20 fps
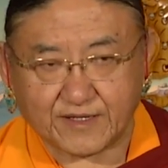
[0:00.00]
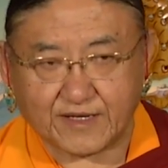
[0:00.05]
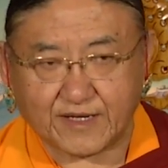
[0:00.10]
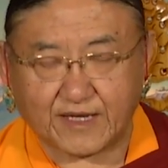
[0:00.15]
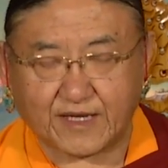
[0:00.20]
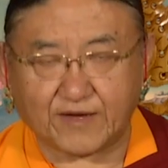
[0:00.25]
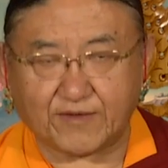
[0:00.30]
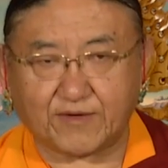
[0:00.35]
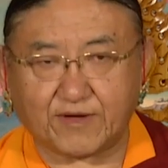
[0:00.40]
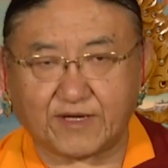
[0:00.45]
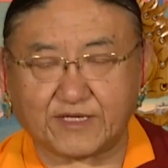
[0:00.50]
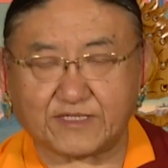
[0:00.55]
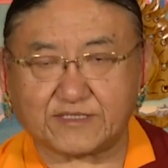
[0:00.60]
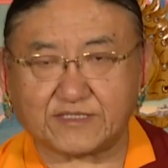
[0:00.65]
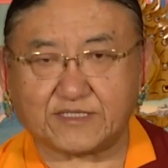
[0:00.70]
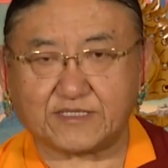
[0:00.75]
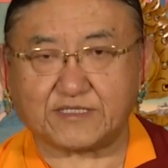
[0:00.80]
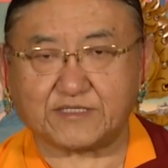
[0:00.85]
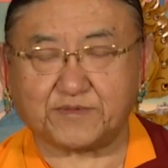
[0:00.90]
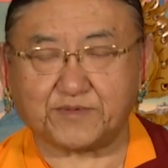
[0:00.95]
Likewise,
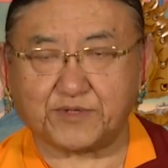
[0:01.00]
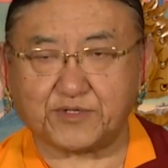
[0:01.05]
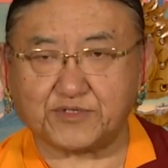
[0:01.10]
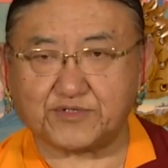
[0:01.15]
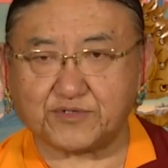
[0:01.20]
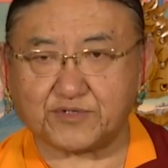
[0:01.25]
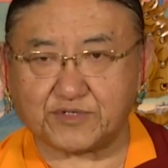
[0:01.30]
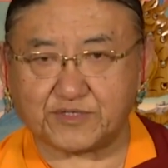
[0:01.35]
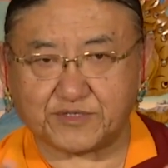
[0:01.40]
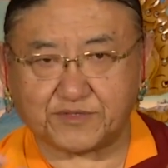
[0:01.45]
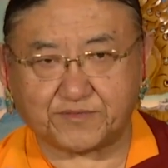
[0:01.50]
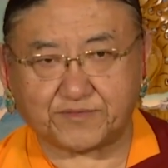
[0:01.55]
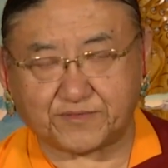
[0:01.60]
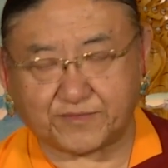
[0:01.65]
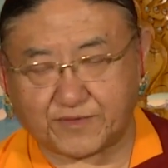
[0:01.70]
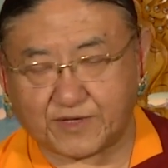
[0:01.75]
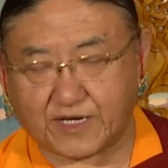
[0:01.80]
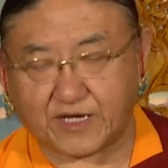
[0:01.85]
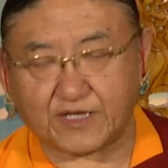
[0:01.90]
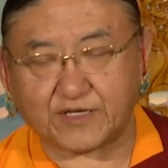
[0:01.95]
the
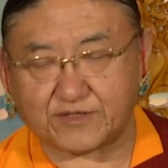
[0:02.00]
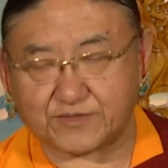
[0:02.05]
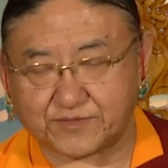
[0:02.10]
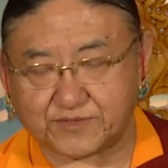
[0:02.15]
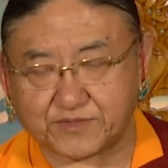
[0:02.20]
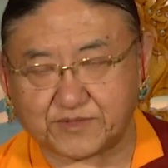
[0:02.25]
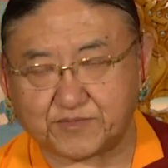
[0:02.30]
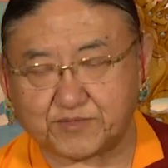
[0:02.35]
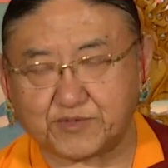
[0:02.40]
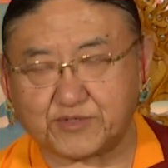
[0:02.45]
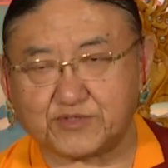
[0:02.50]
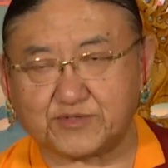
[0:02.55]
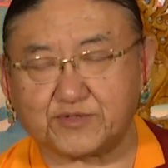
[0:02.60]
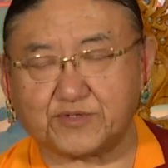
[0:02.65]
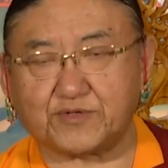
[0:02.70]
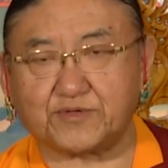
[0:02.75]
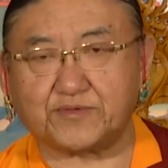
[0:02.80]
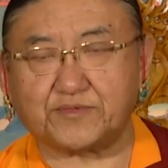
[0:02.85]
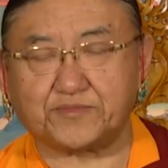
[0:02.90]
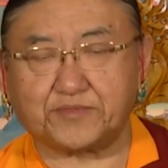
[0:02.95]
variety of
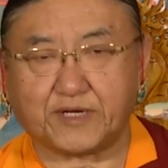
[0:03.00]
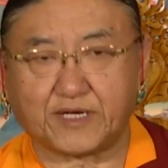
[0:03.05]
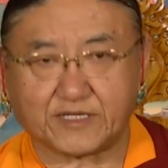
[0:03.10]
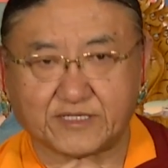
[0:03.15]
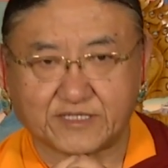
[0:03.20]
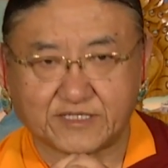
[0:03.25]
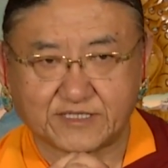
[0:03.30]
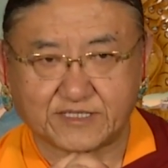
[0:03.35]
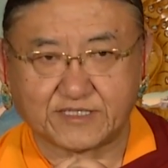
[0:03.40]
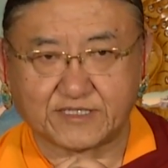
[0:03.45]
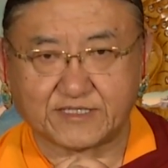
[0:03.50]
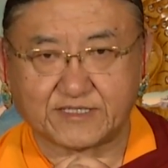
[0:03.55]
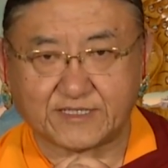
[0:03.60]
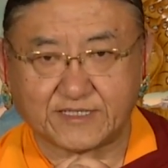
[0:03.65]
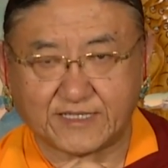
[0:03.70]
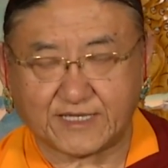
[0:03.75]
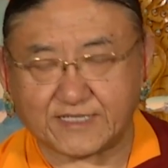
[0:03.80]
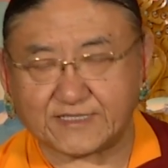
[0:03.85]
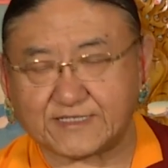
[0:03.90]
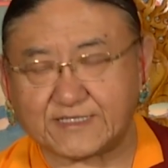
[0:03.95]
spiritual practice is
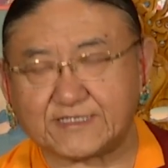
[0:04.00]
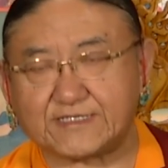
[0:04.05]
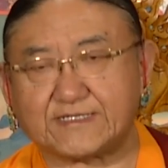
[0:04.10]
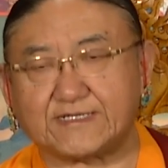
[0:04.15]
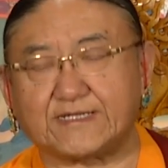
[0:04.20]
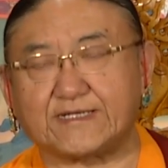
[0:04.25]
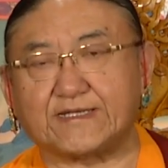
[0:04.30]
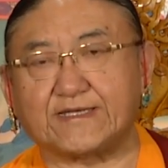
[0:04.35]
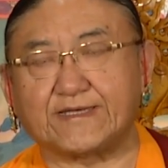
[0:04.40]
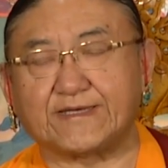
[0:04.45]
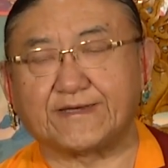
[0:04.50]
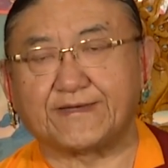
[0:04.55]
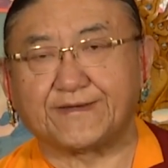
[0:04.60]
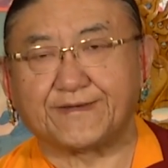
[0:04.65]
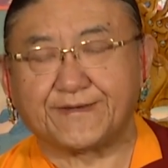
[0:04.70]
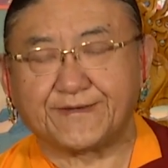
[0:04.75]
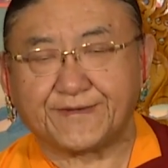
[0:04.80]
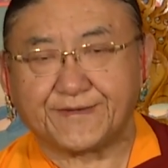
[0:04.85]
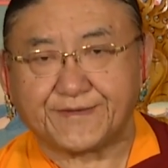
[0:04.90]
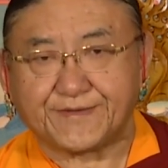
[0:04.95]
necessary.
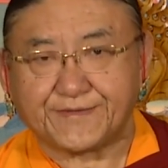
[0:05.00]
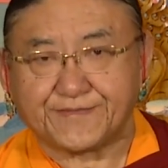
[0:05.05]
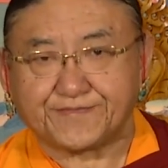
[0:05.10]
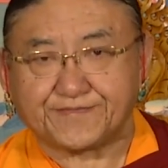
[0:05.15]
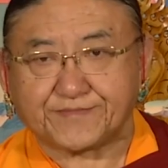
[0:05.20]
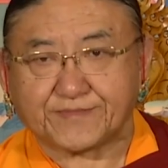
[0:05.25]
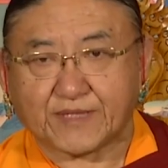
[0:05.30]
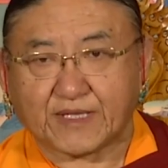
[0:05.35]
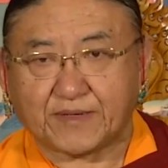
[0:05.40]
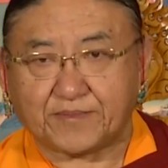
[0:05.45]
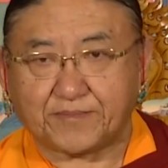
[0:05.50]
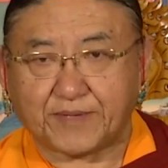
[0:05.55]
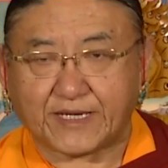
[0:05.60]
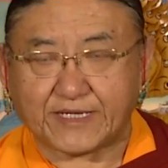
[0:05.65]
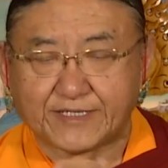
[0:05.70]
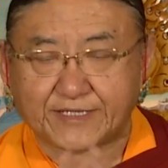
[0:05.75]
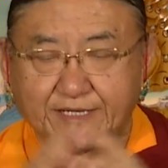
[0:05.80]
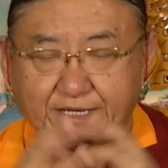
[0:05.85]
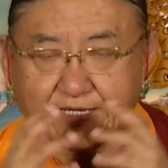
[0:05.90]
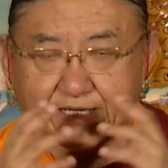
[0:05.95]

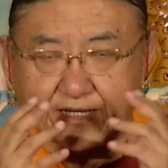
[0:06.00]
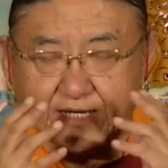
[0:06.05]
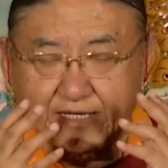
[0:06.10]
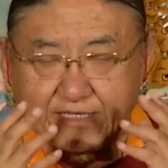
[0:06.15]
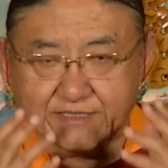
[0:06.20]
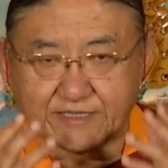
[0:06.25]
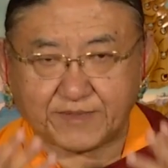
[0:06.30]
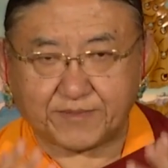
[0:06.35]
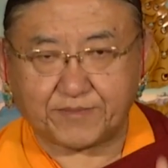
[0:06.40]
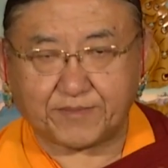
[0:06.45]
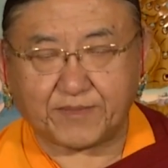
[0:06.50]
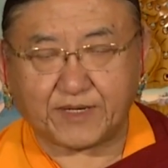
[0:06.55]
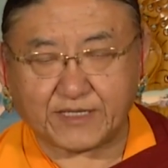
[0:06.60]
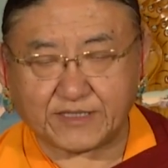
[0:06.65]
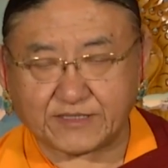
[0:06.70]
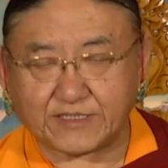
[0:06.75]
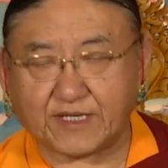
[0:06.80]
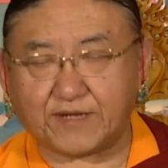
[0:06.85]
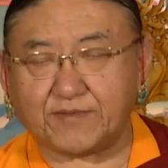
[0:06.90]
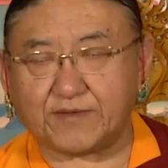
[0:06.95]
But as a
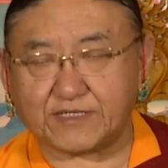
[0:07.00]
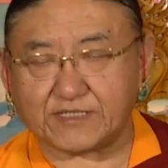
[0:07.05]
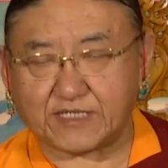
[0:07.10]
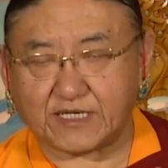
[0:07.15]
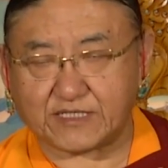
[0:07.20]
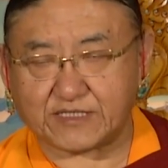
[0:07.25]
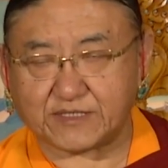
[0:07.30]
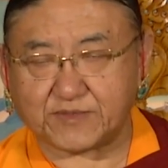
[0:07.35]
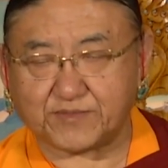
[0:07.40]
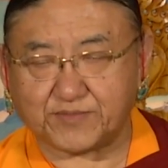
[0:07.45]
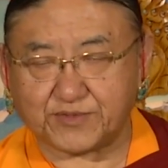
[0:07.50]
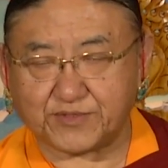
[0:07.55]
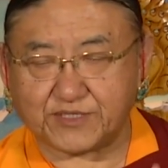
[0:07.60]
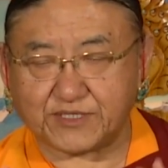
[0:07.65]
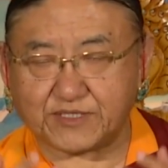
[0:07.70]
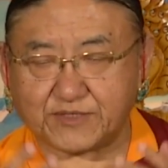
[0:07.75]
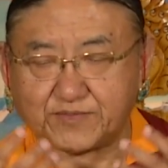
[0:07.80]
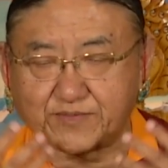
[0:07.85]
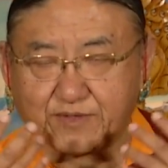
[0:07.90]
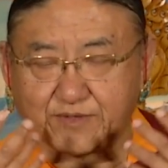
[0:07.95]

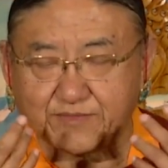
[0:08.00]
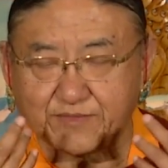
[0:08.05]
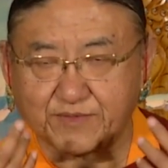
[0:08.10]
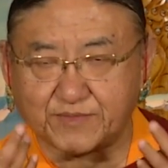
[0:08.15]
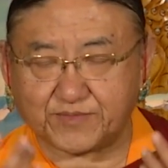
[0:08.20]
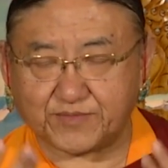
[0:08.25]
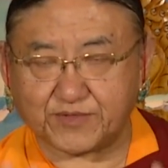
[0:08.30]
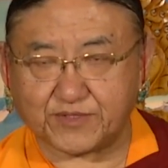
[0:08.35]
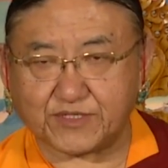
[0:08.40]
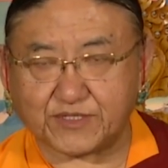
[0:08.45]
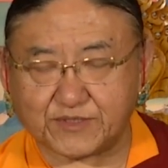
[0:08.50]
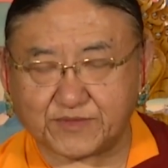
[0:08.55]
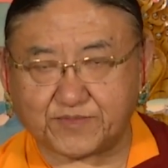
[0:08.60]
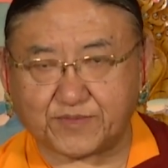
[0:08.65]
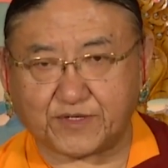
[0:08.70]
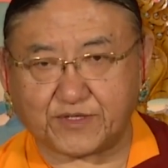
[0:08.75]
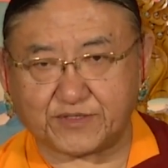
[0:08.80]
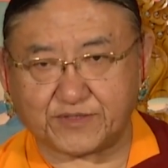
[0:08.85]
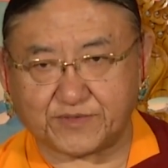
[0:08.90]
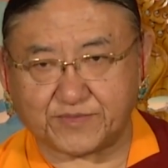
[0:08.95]
Buddhist, from the Buddhist
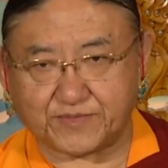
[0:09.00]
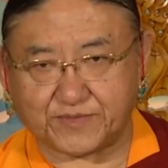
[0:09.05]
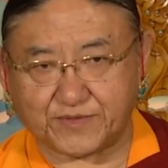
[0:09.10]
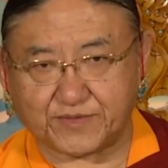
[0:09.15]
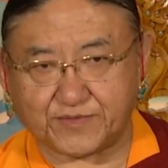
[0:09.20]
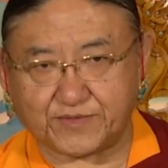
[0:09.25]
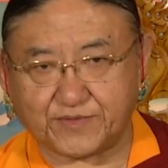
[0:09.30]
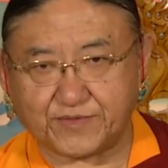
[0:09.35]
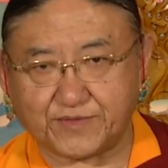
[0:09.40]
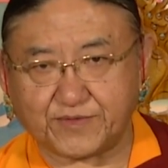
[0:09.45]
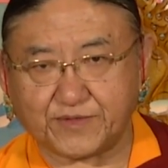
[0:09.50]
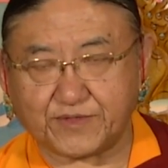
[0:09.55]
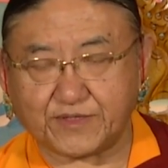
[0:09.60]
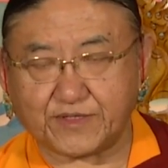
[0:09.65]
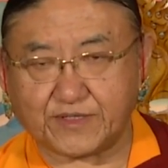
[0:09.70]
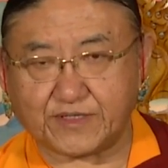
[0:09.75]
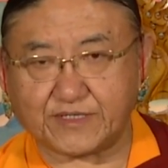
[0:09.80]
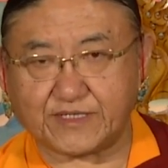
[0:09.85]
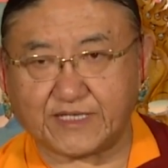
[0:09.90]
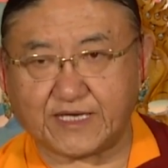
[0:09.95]
point of view,
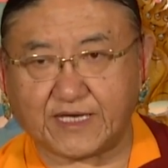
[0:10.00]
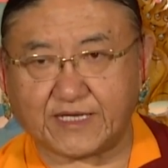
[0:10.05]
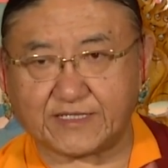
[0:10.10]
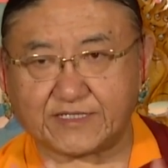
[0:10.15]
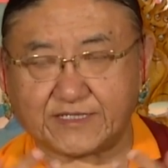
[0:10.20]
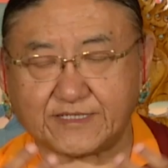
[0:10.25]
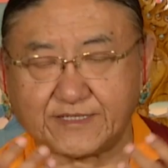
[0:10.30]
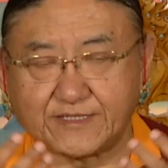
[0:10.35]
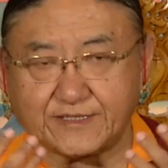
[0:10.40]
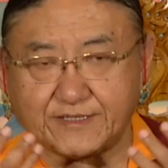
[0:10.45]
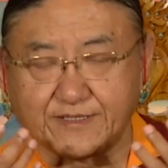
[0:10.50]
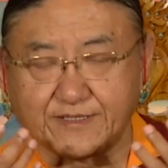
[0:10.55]
that